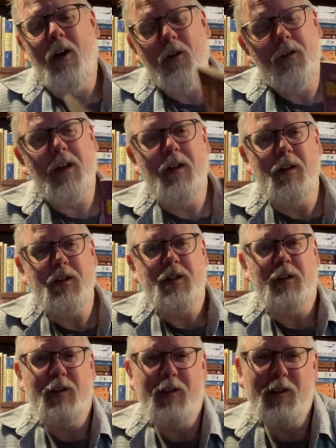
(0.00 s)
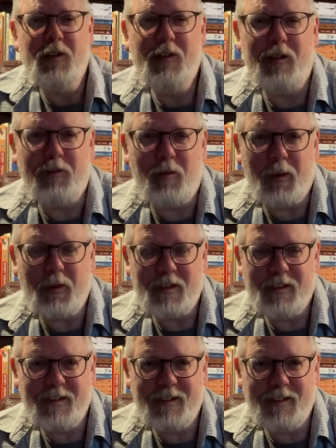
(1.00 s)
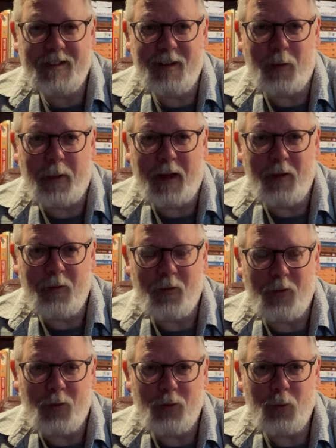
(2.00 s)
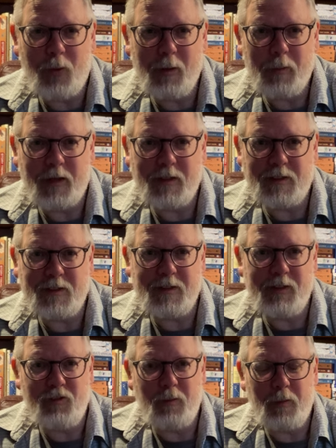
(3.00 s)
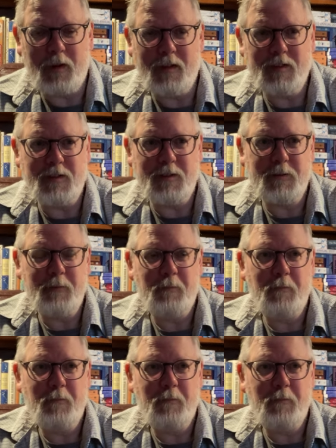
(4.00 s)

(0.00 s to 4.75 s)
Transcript: over the years, usually for about £1 or 20 pence in different places.